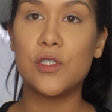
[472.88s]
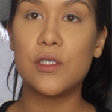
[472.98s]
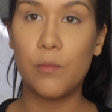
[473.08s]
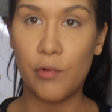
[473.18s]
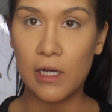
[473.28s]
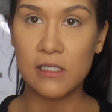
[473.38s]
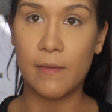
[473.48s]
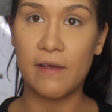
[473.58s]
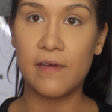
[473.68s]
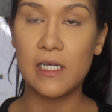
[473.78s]
to bronze
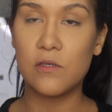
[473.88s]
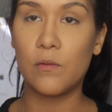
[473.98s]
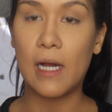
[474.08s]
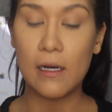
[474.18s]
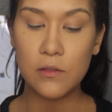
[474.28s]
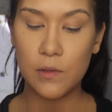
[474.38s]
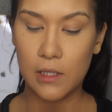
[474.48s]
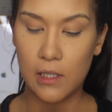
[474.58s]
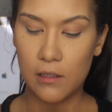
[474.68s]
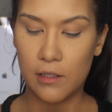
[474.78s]
my face. So now is where
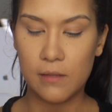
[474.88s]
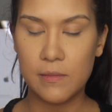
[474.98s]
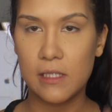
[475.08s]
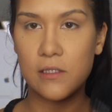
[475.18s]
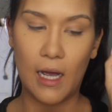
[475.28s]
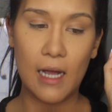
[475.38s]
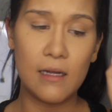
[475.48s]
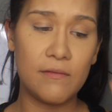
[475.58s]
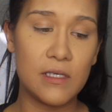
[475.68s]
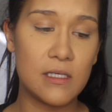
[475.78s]
the color comes in. I
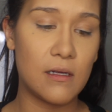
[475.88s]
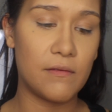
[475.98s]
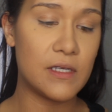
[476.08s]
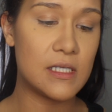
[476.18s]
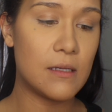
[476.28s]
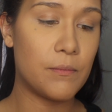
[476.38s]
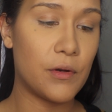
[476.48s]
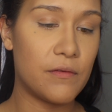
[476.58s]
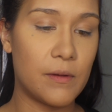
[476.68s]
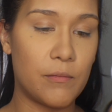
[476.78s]
love this stuff. It's the
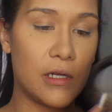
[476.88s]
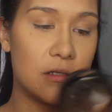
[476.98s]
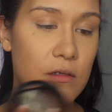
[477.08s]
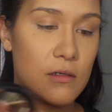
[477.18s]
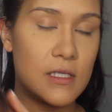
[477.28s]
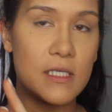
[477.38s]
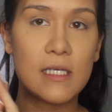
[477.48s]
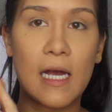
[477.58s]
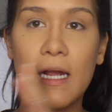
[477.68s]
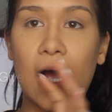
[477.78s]
perfect bronzer.
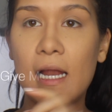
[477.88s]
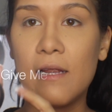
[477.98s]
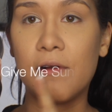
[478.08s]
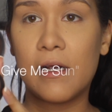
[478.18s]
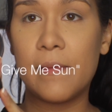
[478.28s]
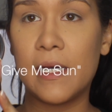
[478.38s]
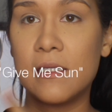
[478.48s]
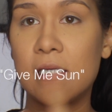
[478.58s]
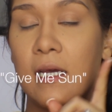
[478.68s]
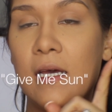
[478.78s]
I highly
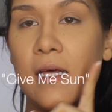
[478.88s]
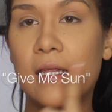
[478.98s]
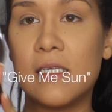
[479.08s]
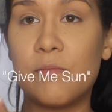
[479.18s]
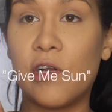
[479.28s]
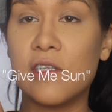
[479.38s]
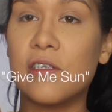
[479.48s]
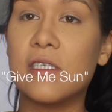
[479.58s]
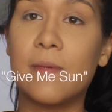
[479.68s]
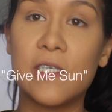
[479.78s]
recommend this
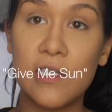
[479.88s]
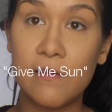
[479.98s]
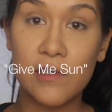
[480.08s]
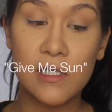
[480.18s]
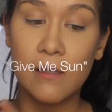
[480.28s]
bronzer, especially for